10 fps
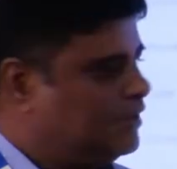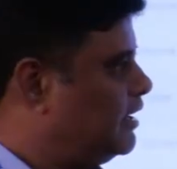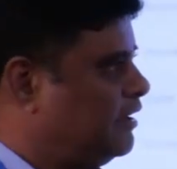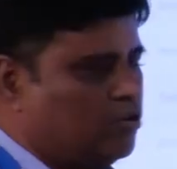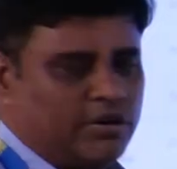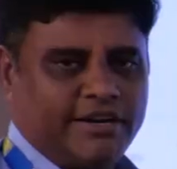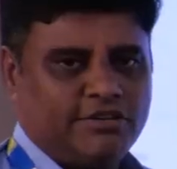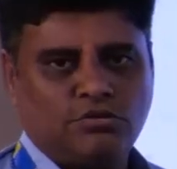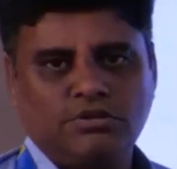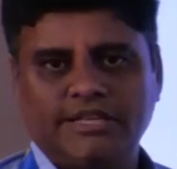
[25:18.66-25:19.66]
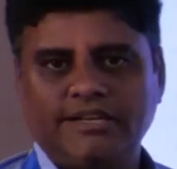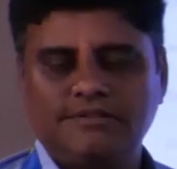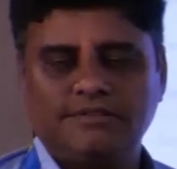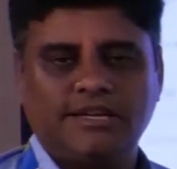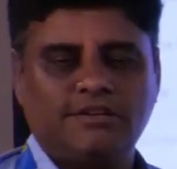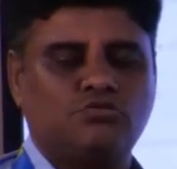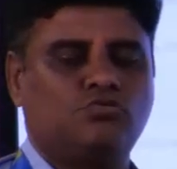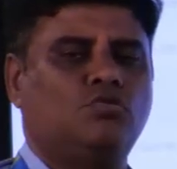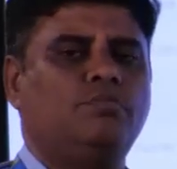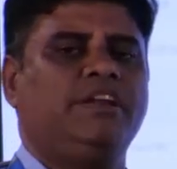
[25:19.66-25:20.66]
I have already told that there are
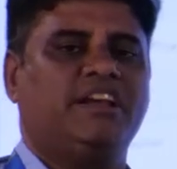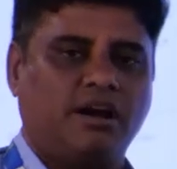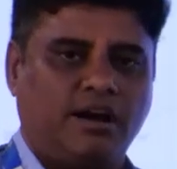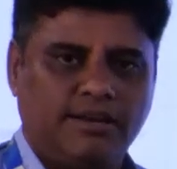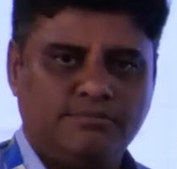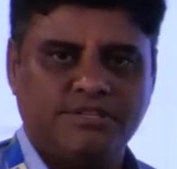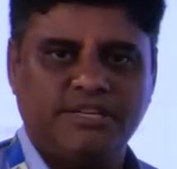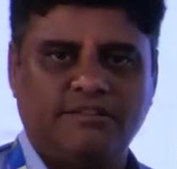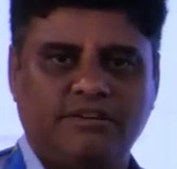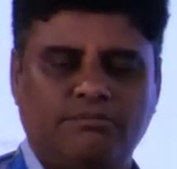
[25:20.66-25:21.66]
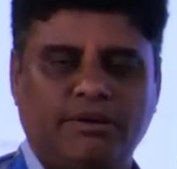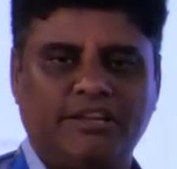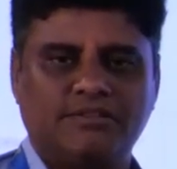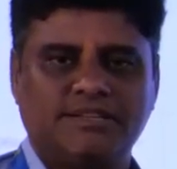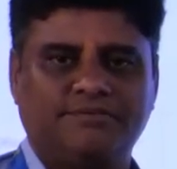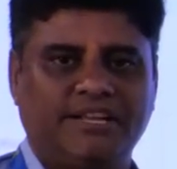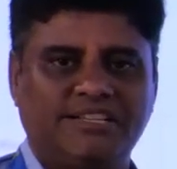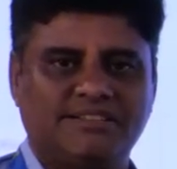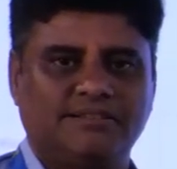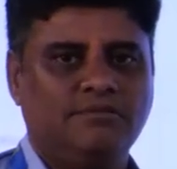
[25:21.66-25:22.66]
so many columns in our Microsoft
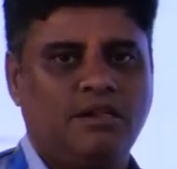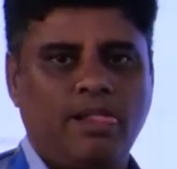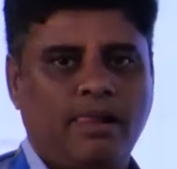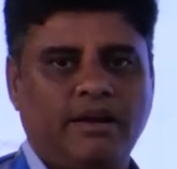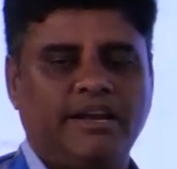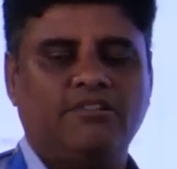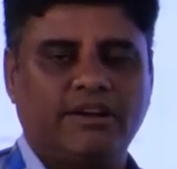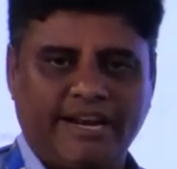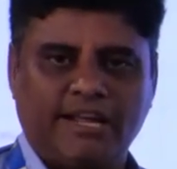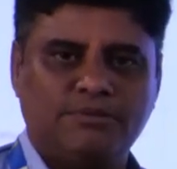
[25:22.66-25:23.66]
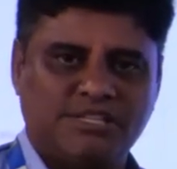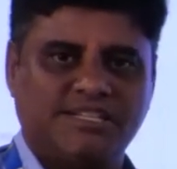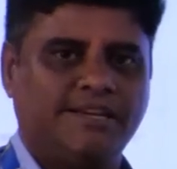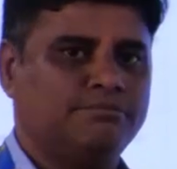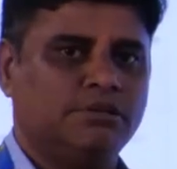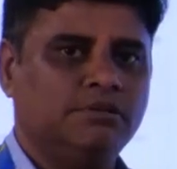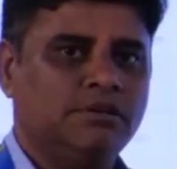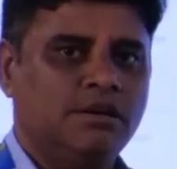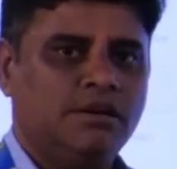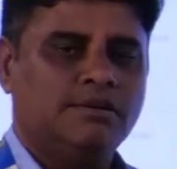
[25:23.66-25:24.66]
Excel, in our database table.
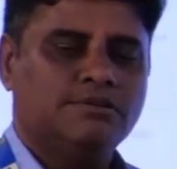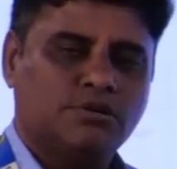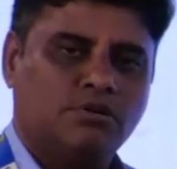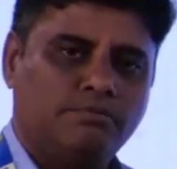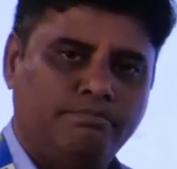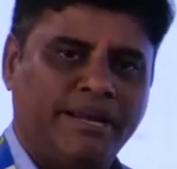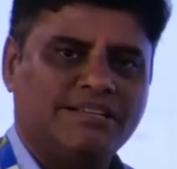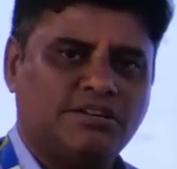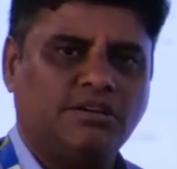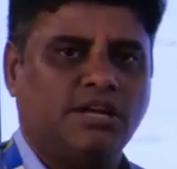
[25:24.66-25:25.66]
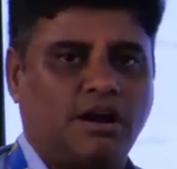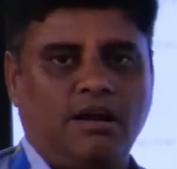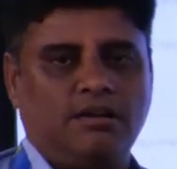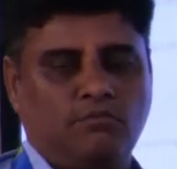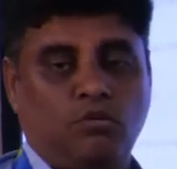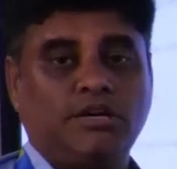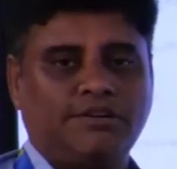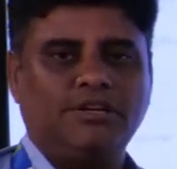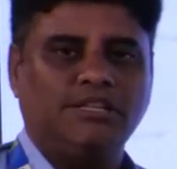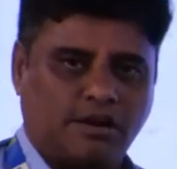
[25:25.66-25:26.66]
So based on the column,
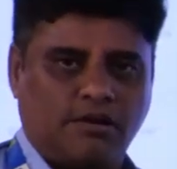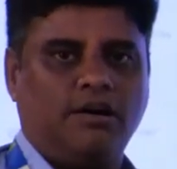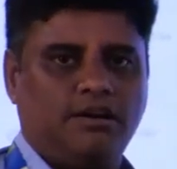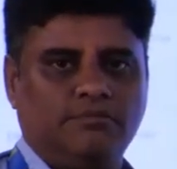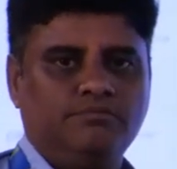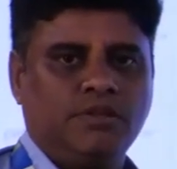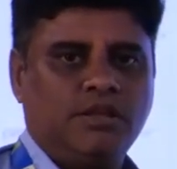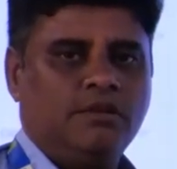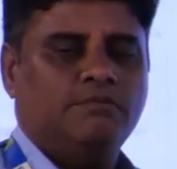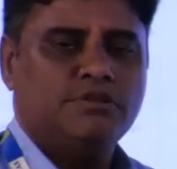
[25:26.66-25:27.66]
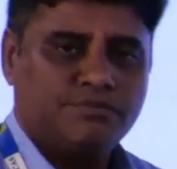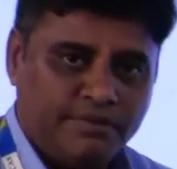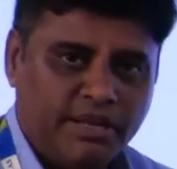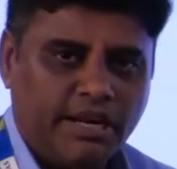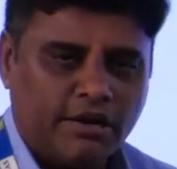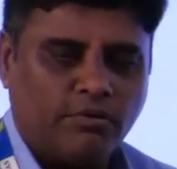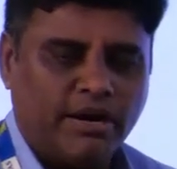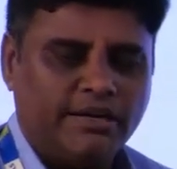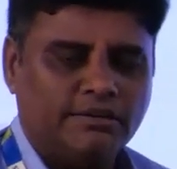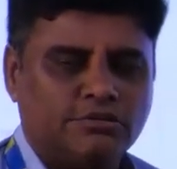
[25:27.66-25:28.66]
whatever the column which we
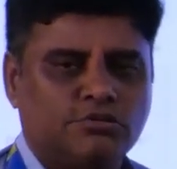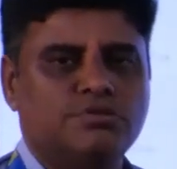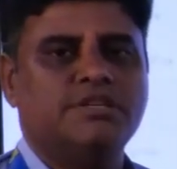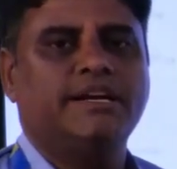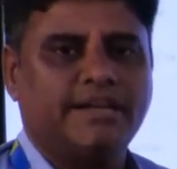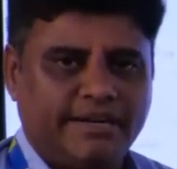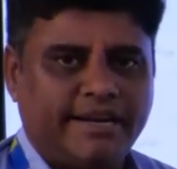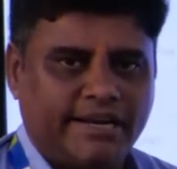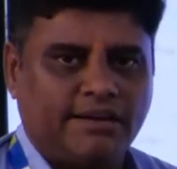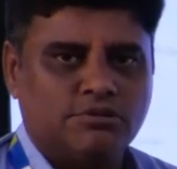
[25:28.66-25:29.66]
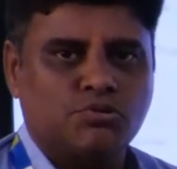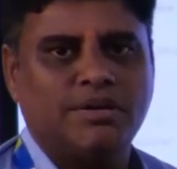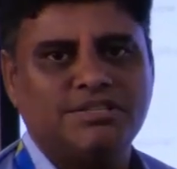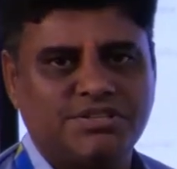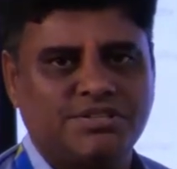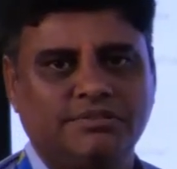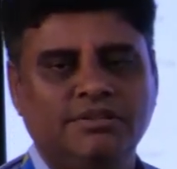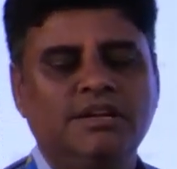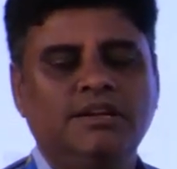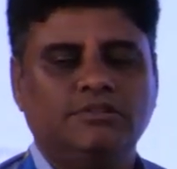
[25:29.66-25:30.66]
require to generate data
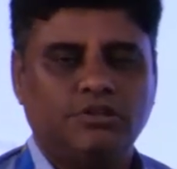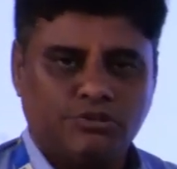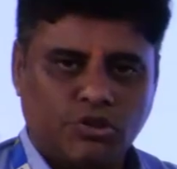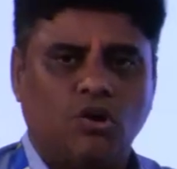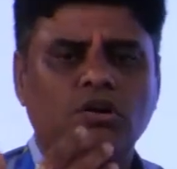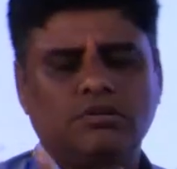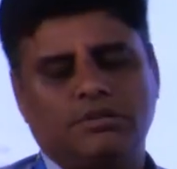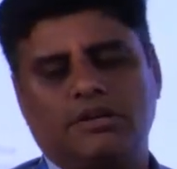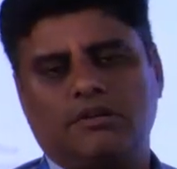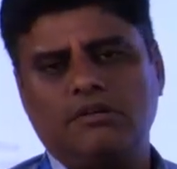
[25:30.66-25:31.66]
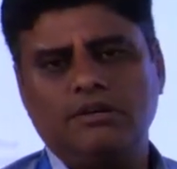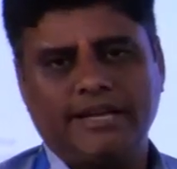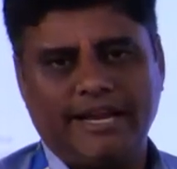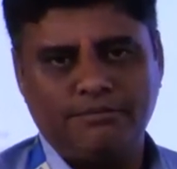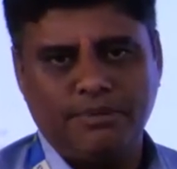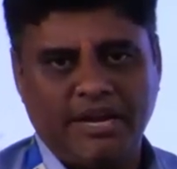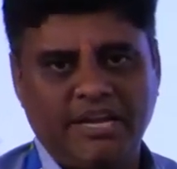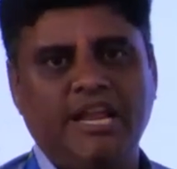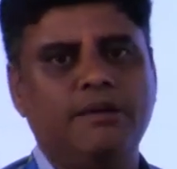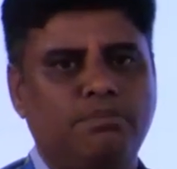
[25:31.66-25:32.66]
visualization, that all can be
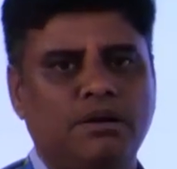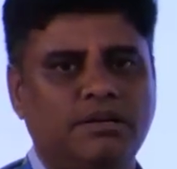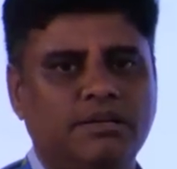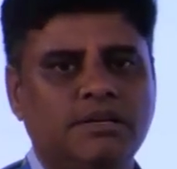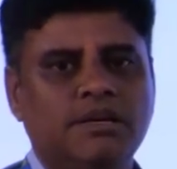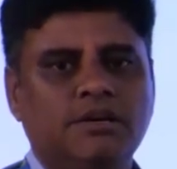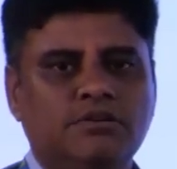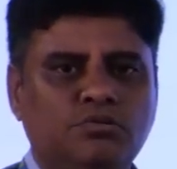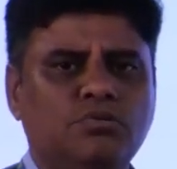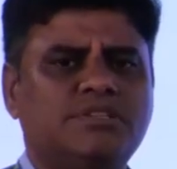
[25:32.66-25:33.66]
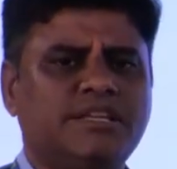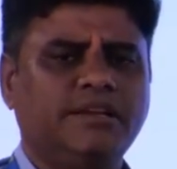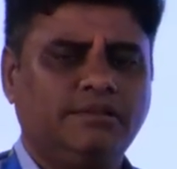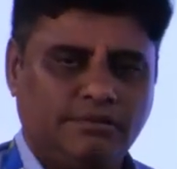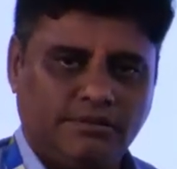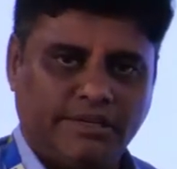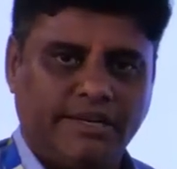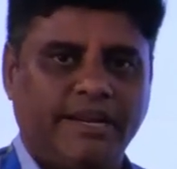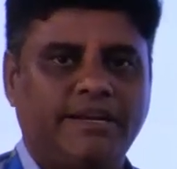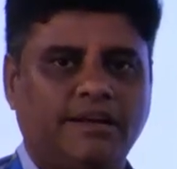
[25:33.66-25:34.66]
enabled using the
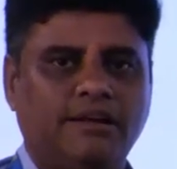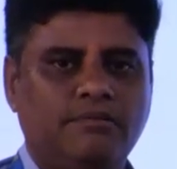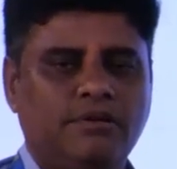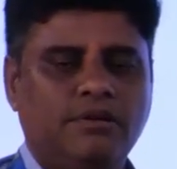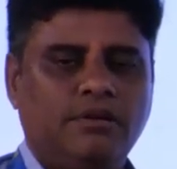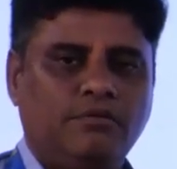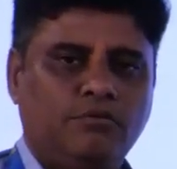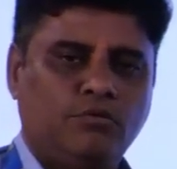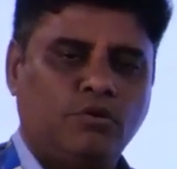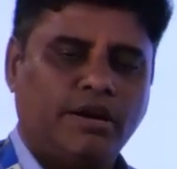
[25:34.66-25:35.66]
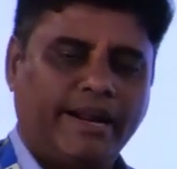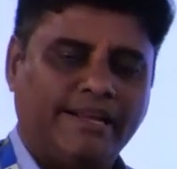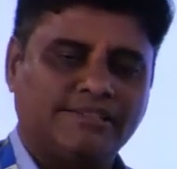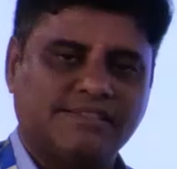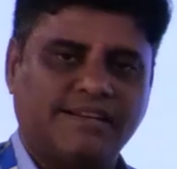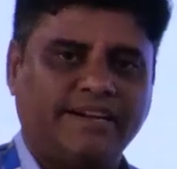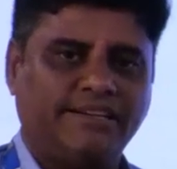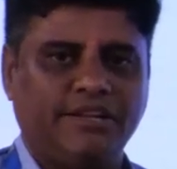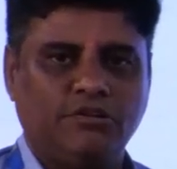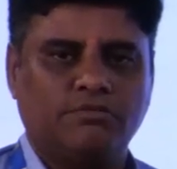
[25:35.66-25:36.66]
data you are
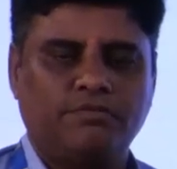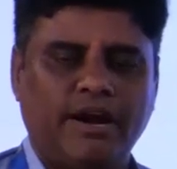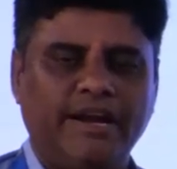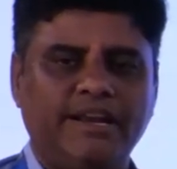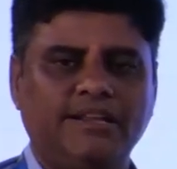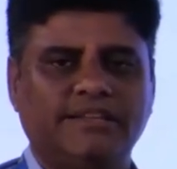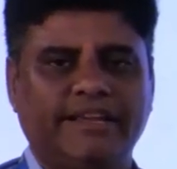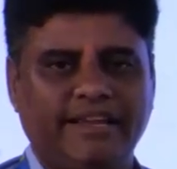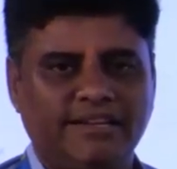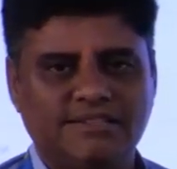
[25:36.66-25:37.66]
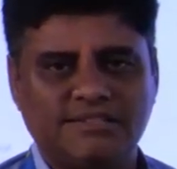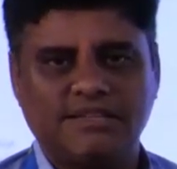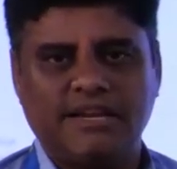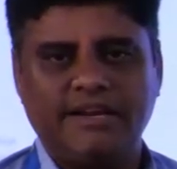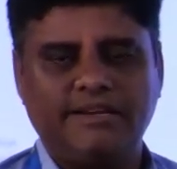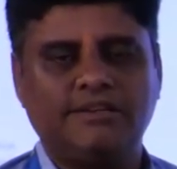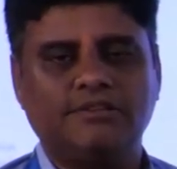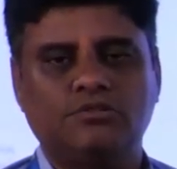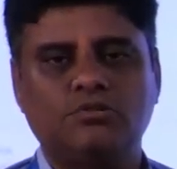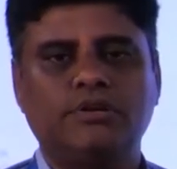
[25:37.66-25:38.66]
extracting. You are finding the insight
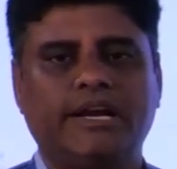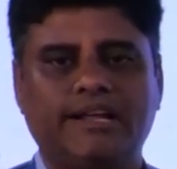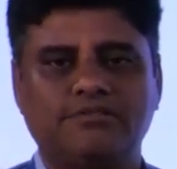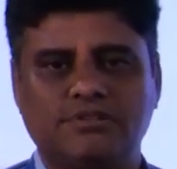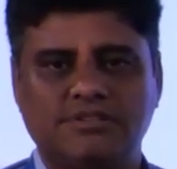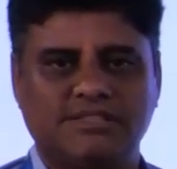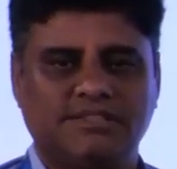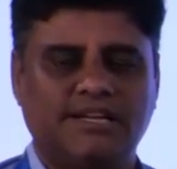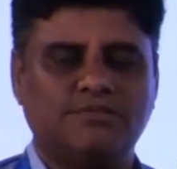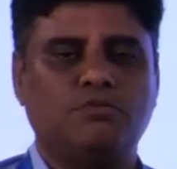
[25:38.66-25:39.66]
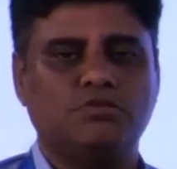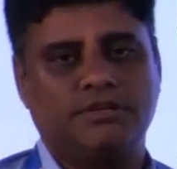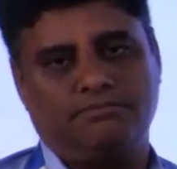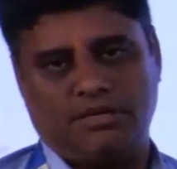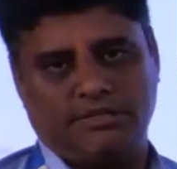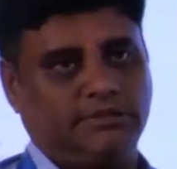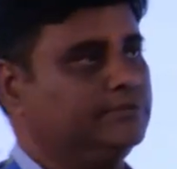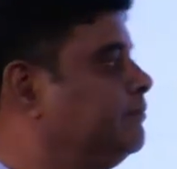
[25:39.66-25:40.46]
through data visualization. That's most important.